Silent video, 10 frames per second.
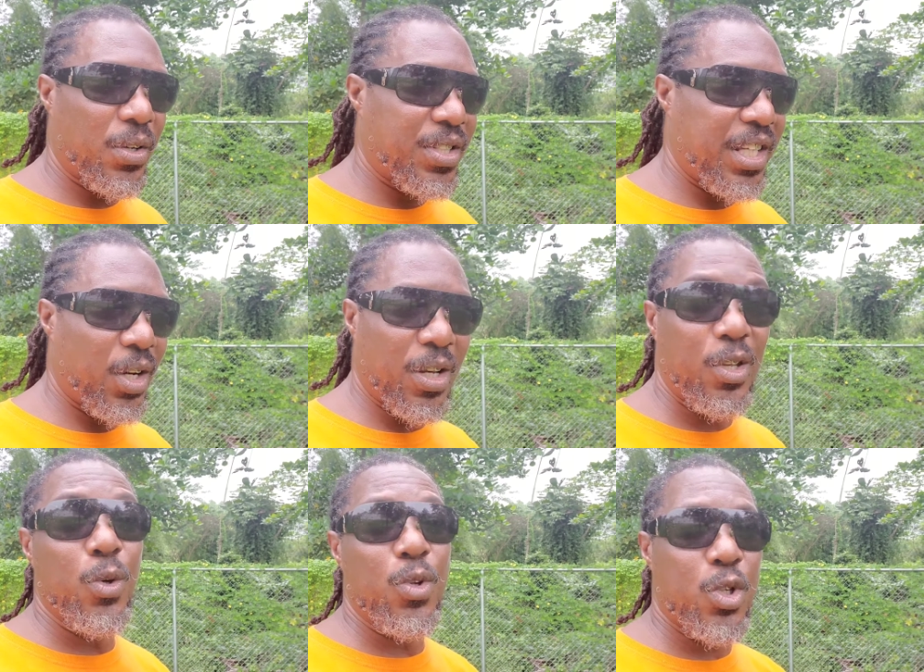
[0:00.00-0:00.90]
on on
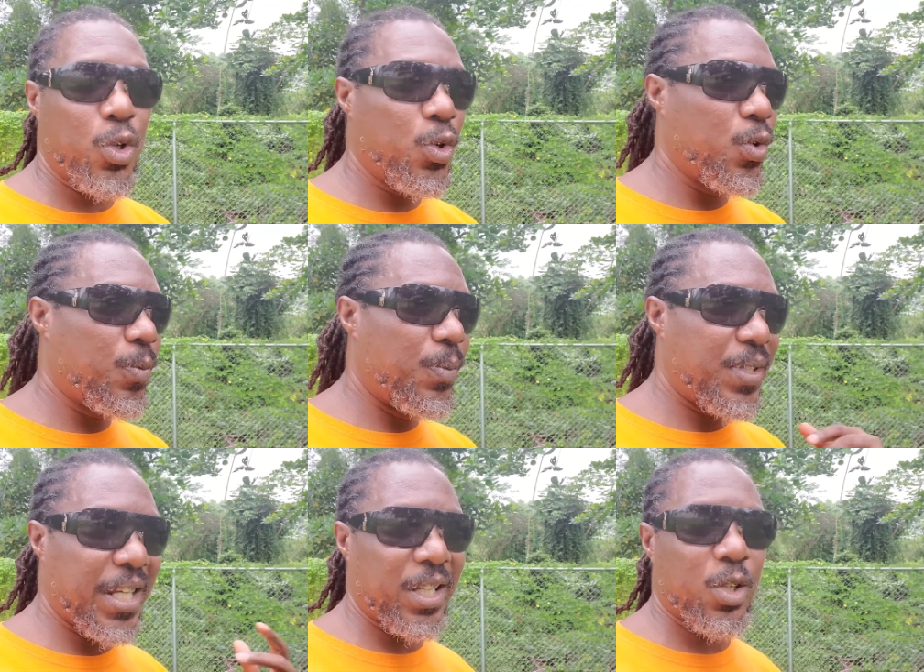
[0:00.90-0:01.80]
YouTube,
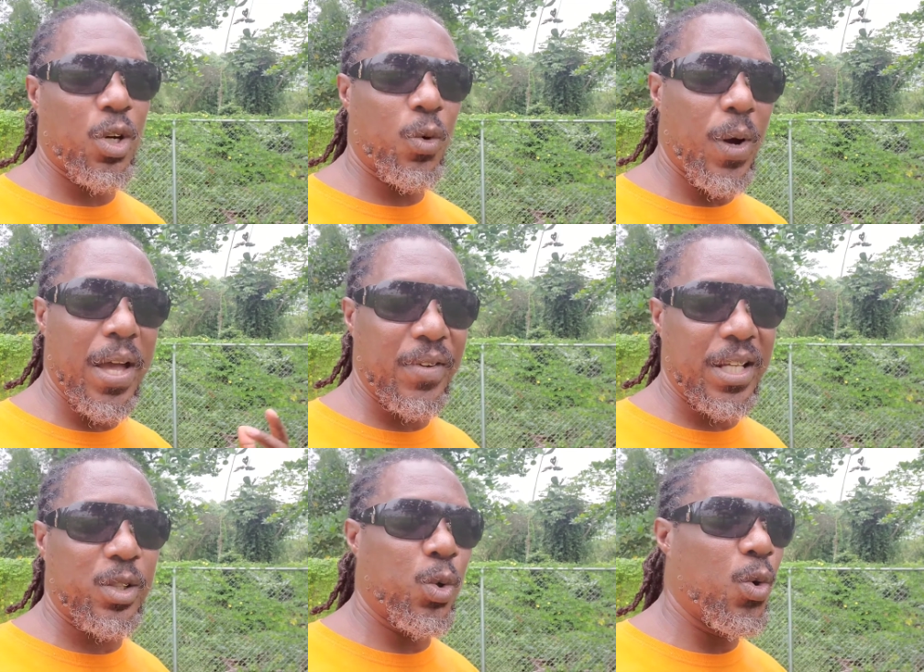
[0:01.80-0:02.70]
TikTok, or whatever.
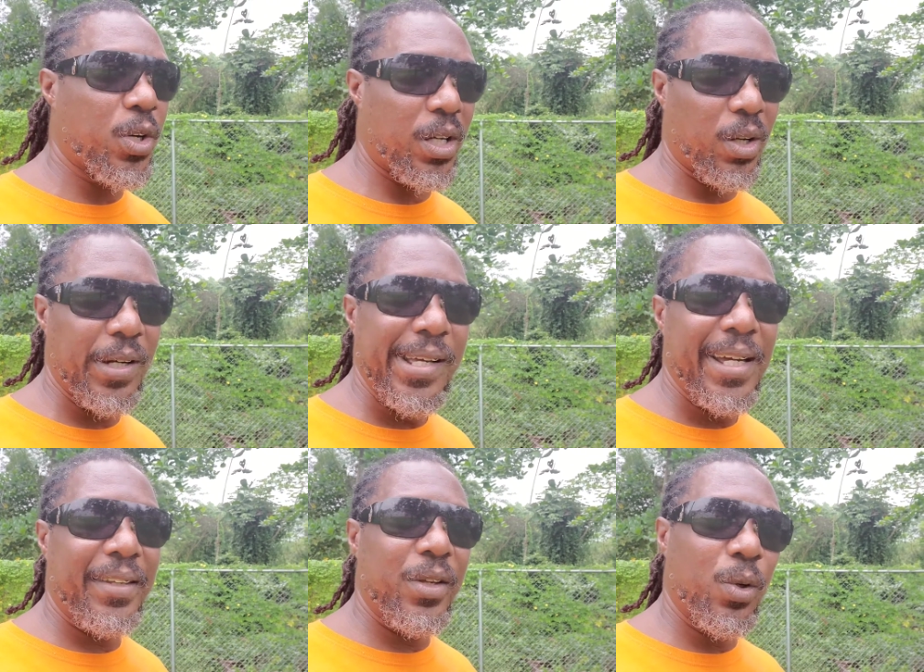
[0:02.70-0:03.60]
They talk a lot,
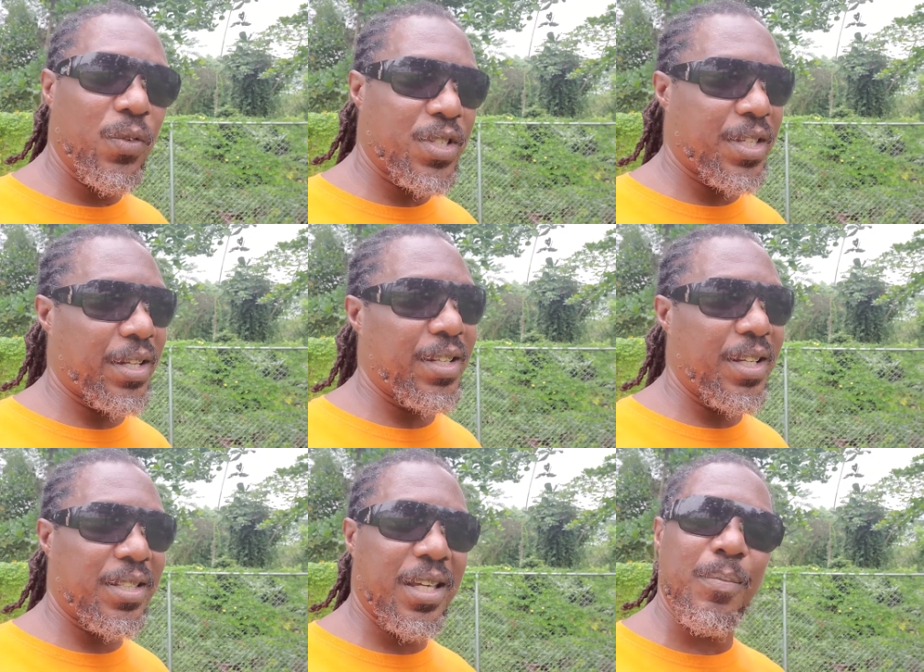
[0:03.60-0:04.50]
and then all of a sudden,
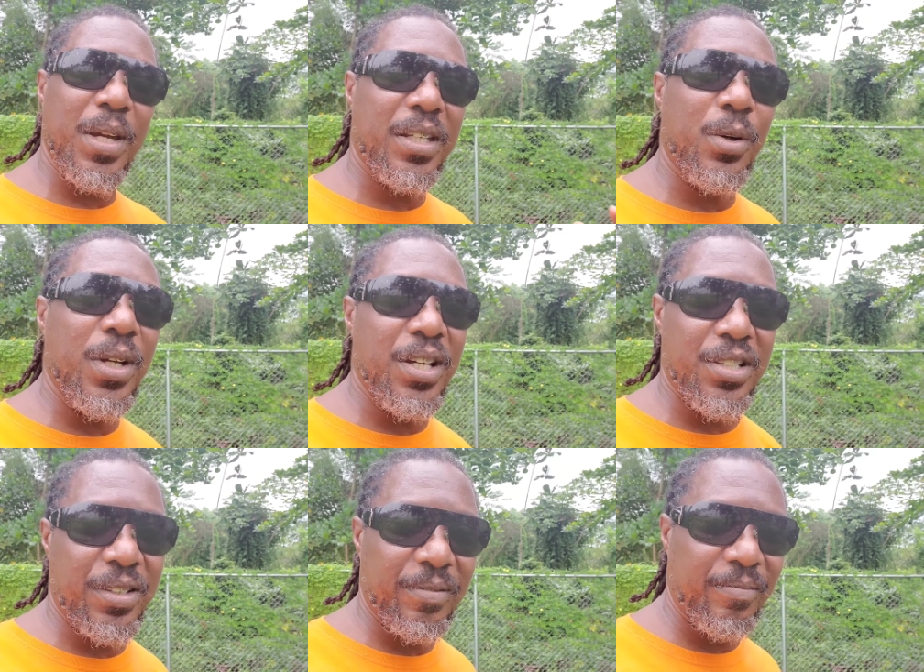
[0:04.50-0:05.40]
it's give me a
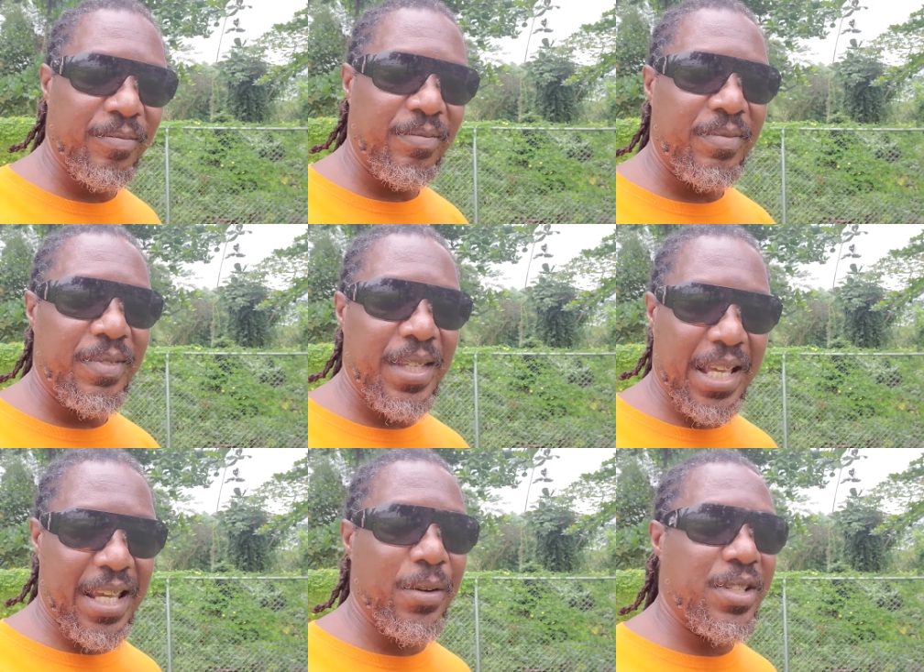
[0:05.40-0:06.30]
donation.
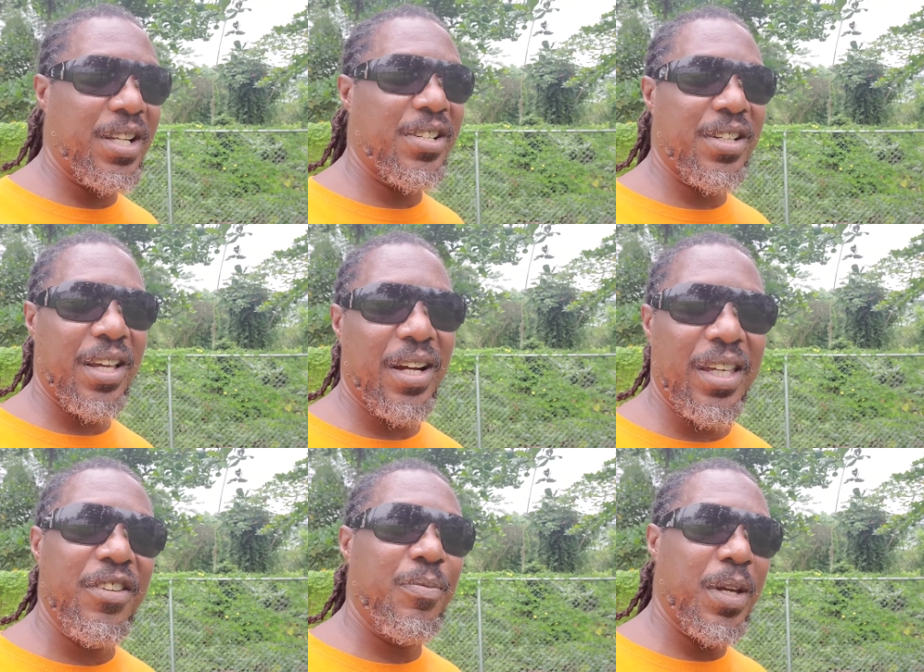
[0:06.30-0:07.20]
That's how intelligent they are.
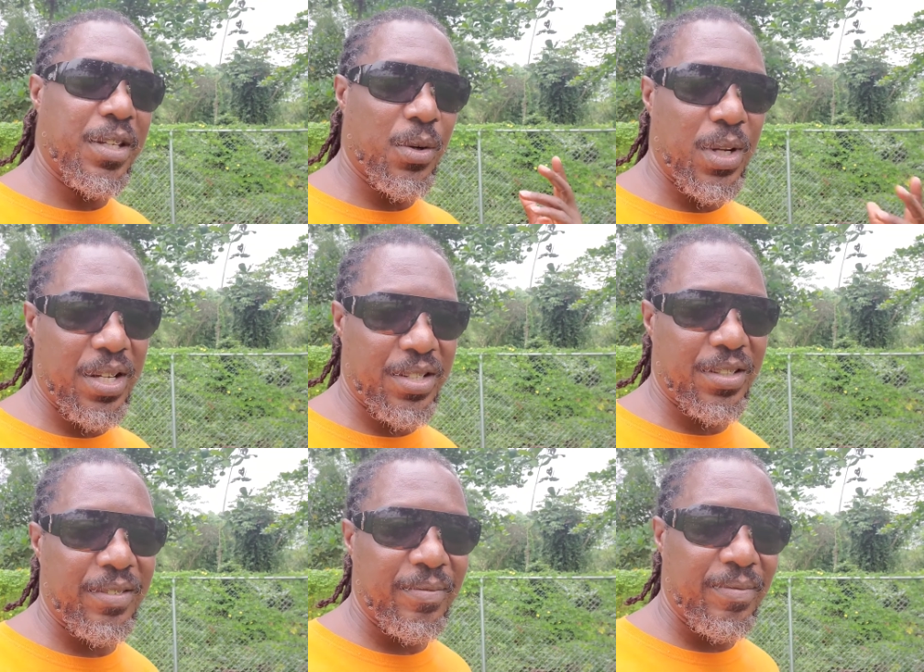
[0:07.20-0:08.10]
Give me a donation.